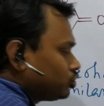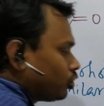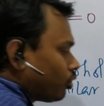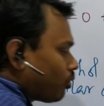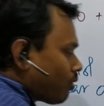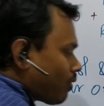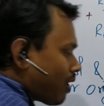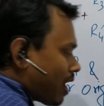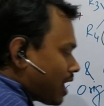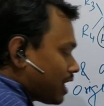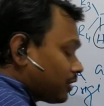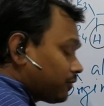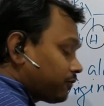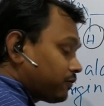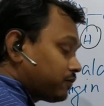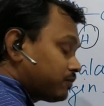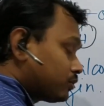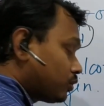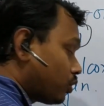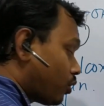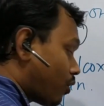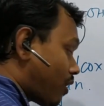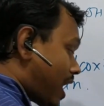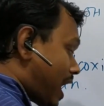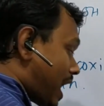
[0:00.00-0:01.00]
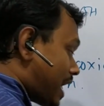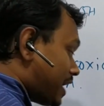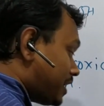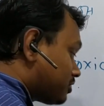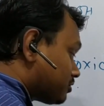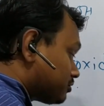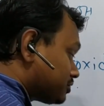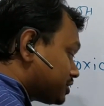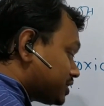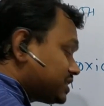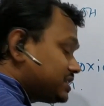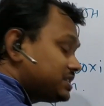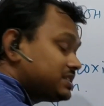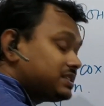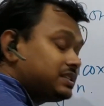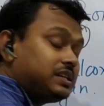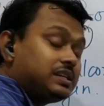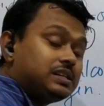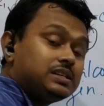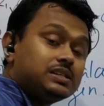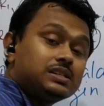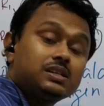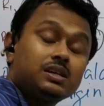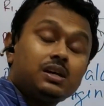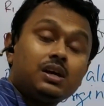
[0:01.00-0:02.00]
no hydrogen is
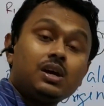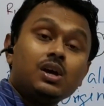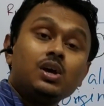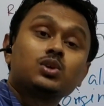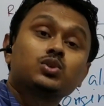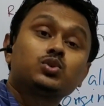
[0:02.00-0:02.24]
here.